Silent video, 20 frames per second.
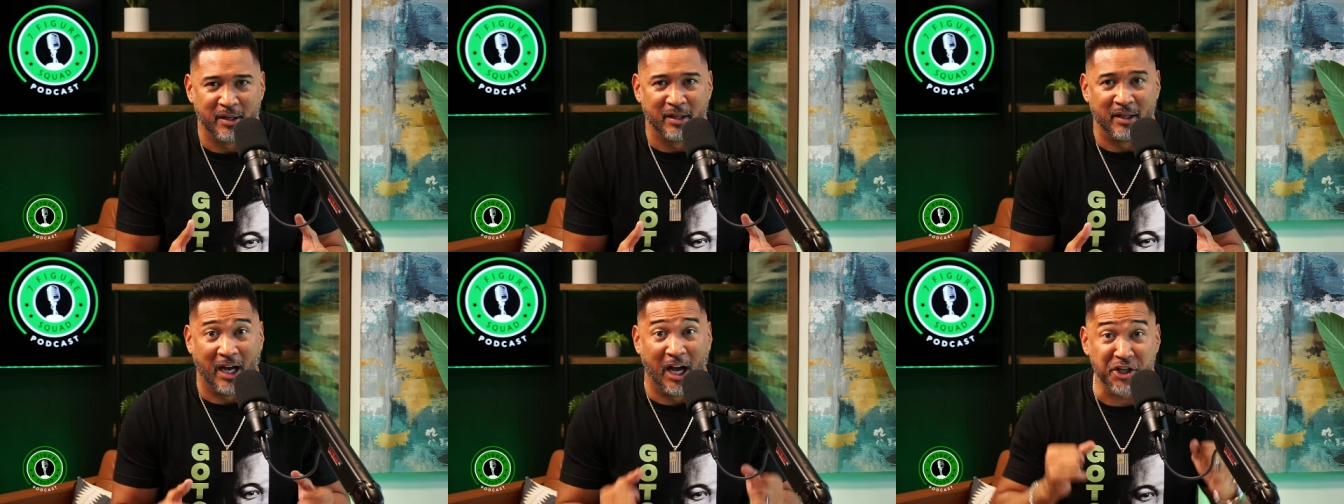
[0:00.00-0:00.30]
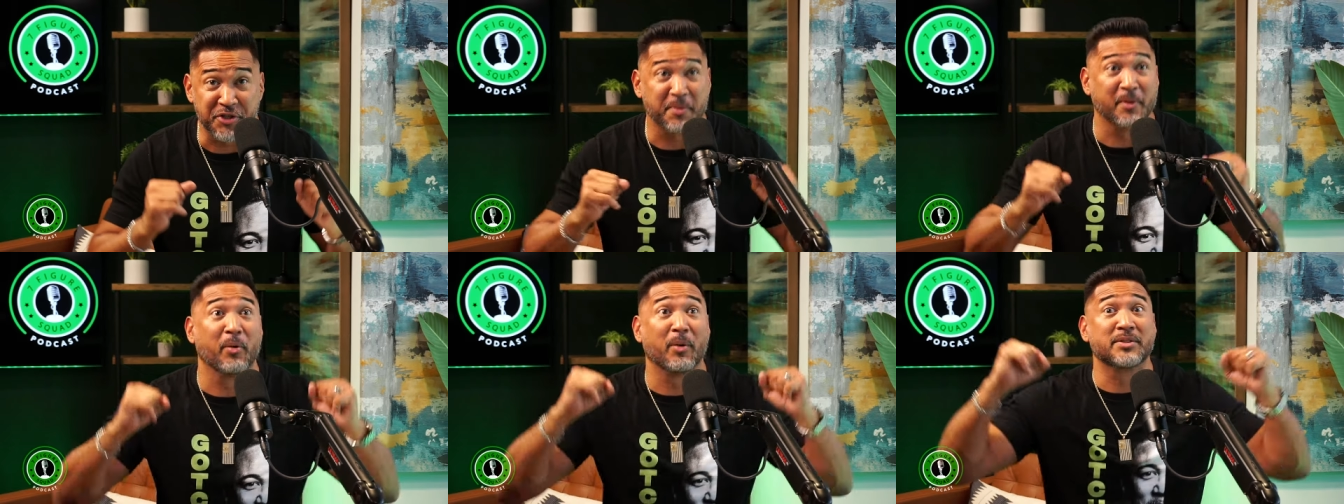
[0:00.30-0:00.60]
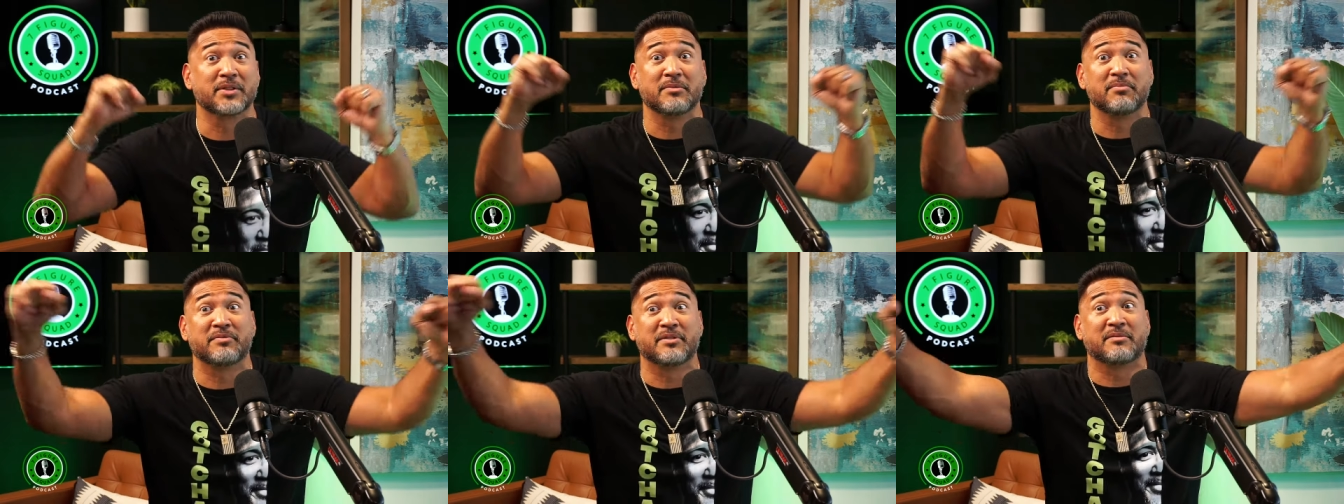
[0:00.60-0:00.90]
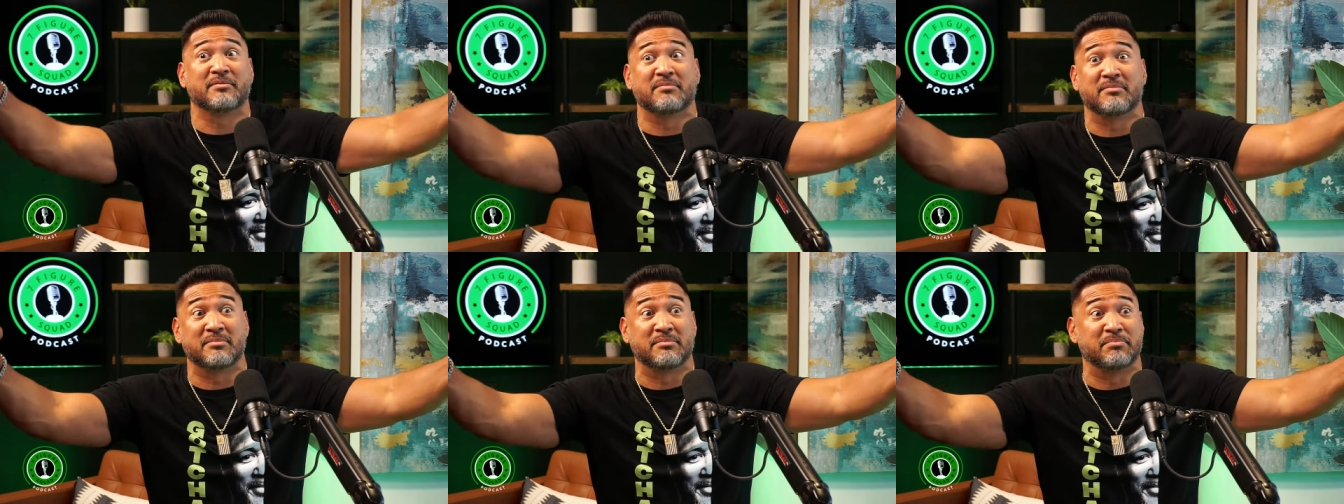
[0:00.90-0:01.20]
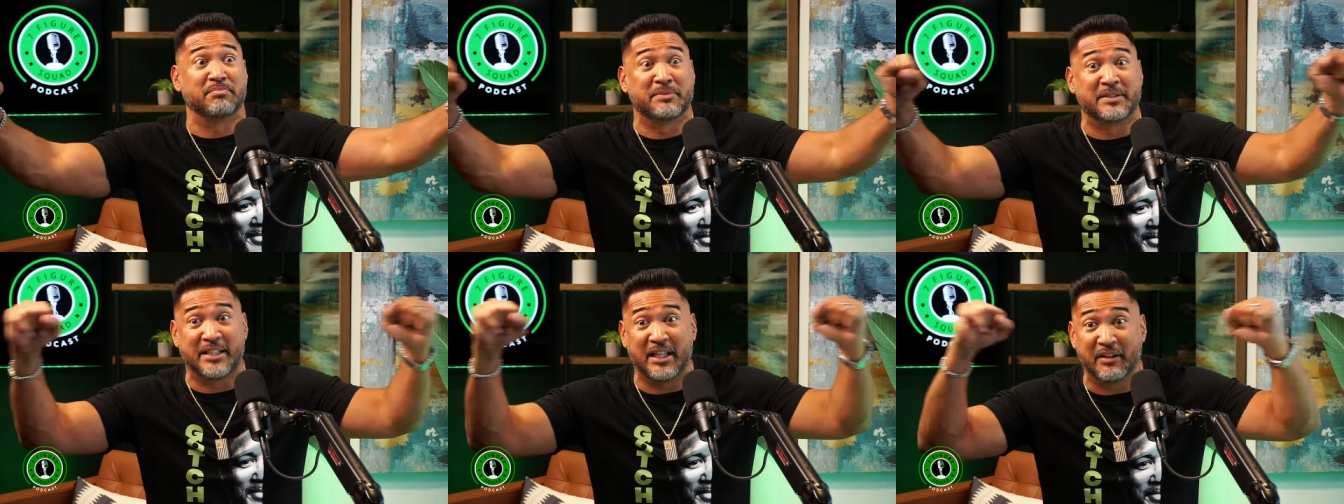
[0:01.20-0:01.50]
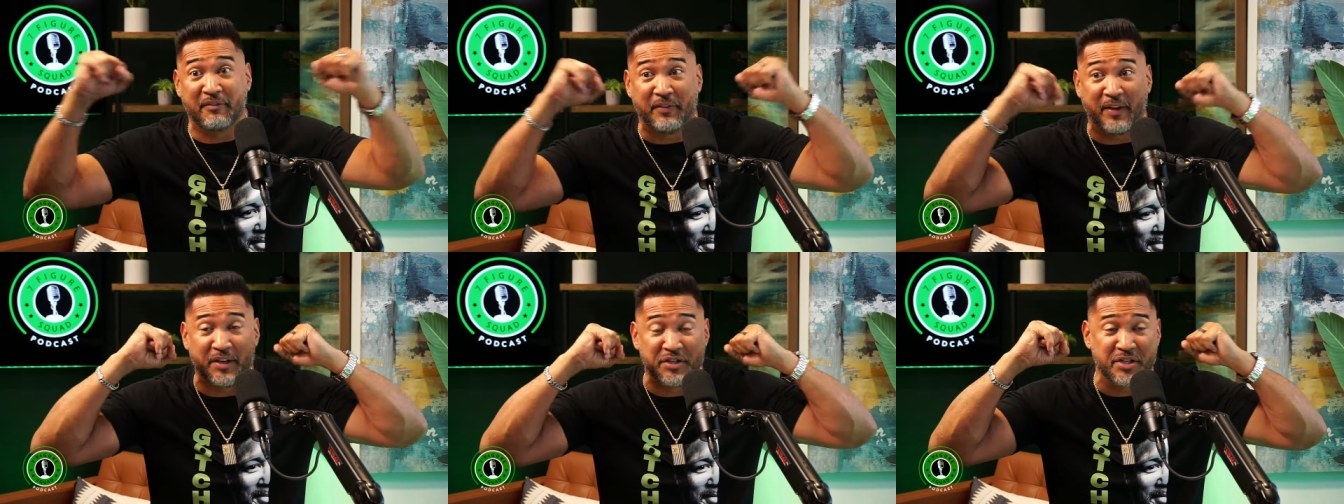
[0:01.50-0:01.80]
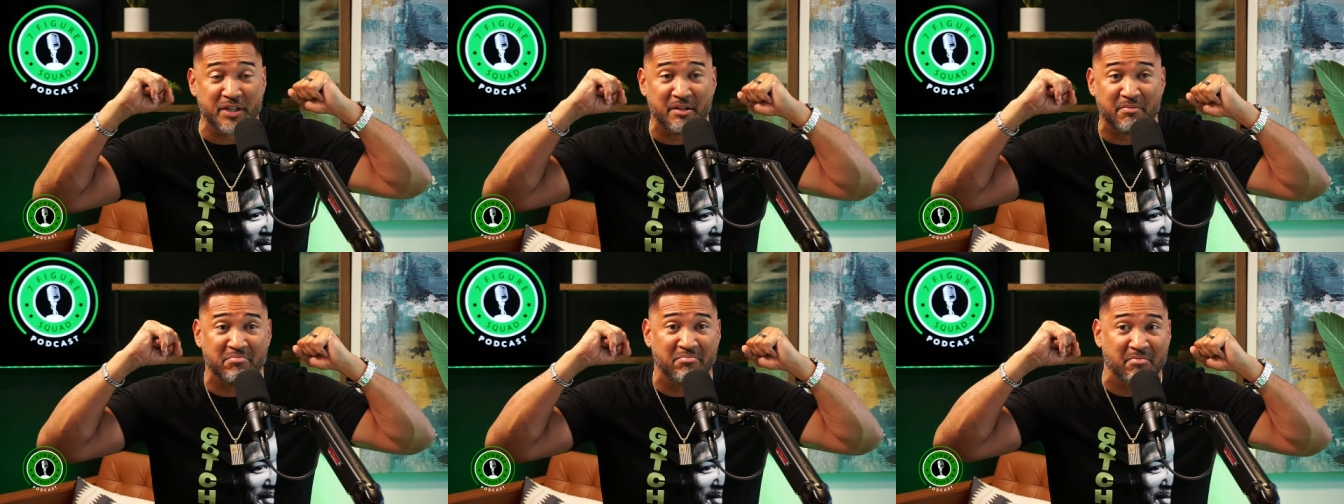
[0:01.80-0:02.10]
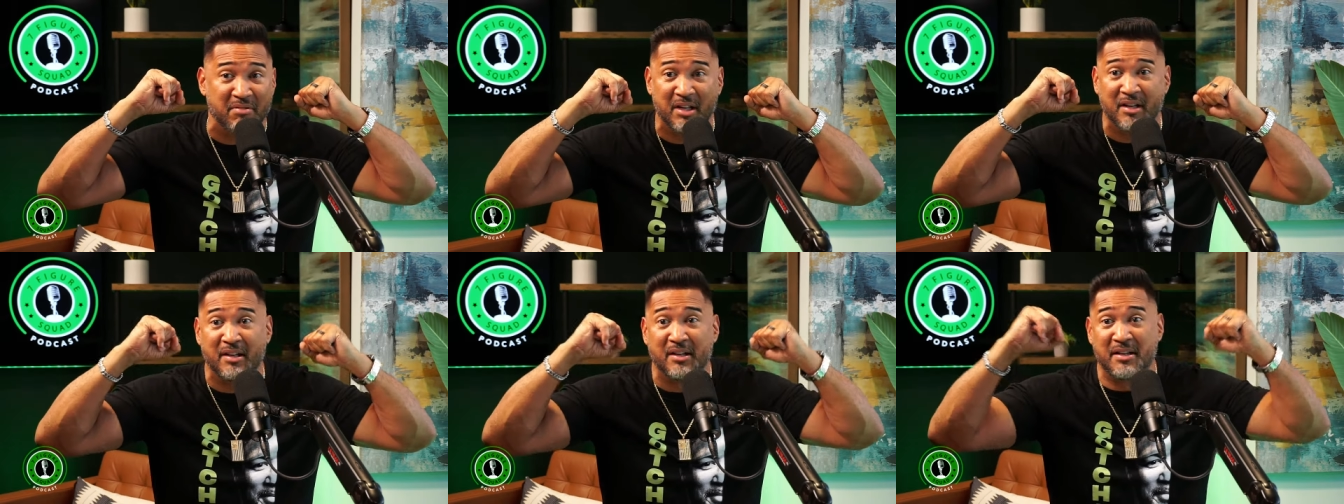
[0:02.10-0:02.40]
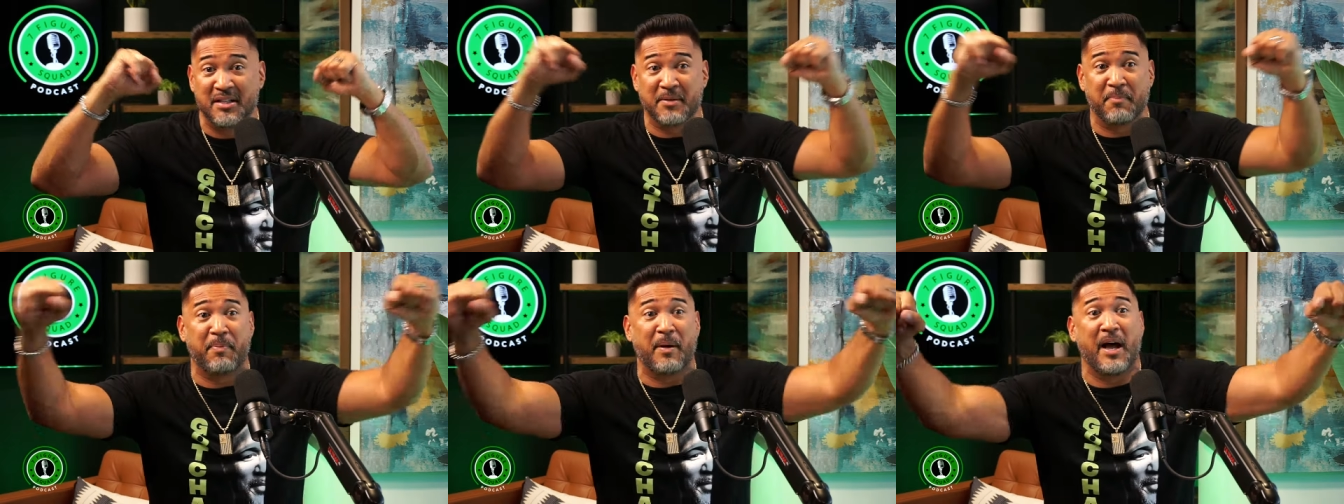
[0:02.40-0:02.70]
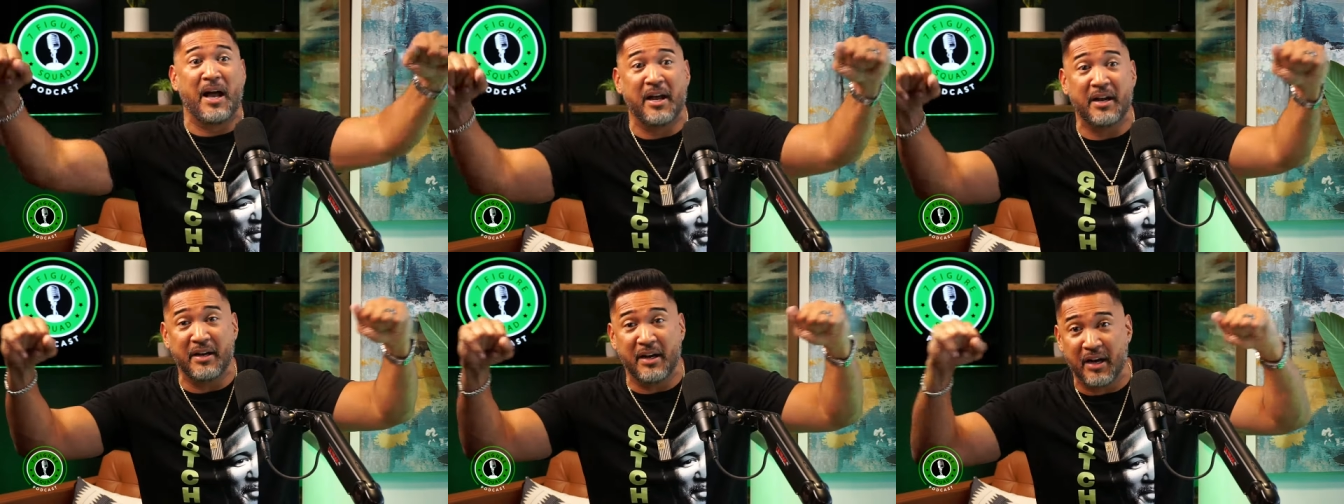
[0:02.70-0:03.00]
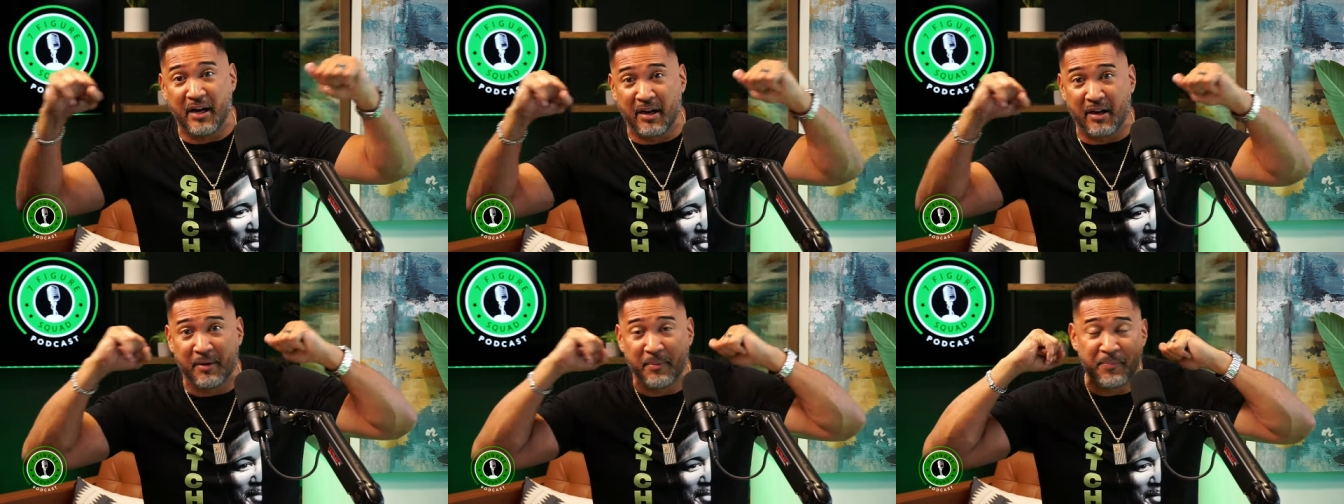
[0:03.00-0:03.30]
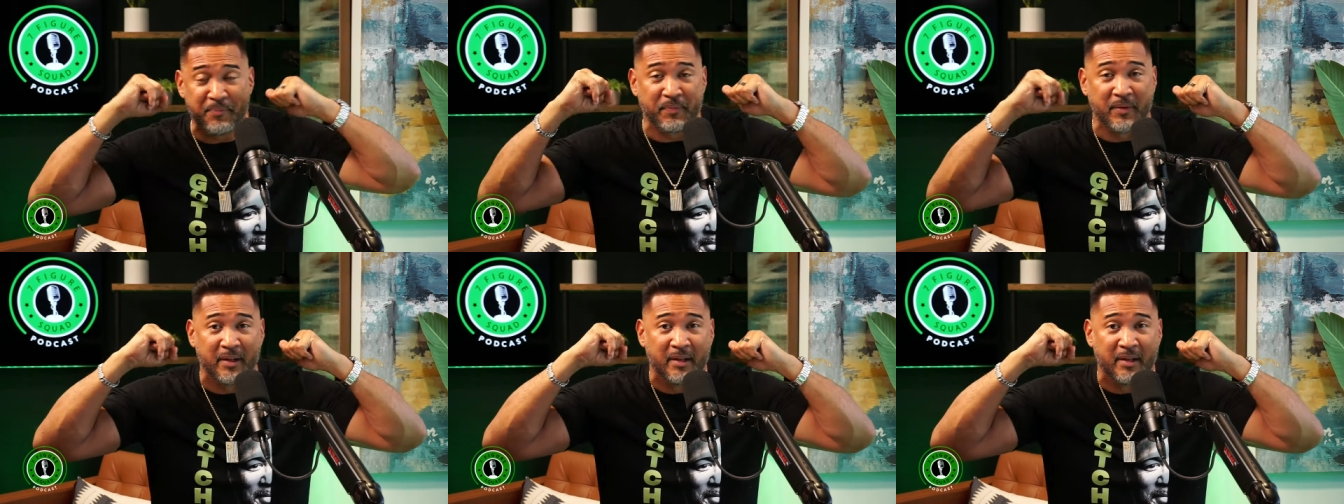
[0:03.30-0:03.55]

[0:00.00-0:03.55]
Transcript: Entrepreneur wants to see the vision. He's the pioneer.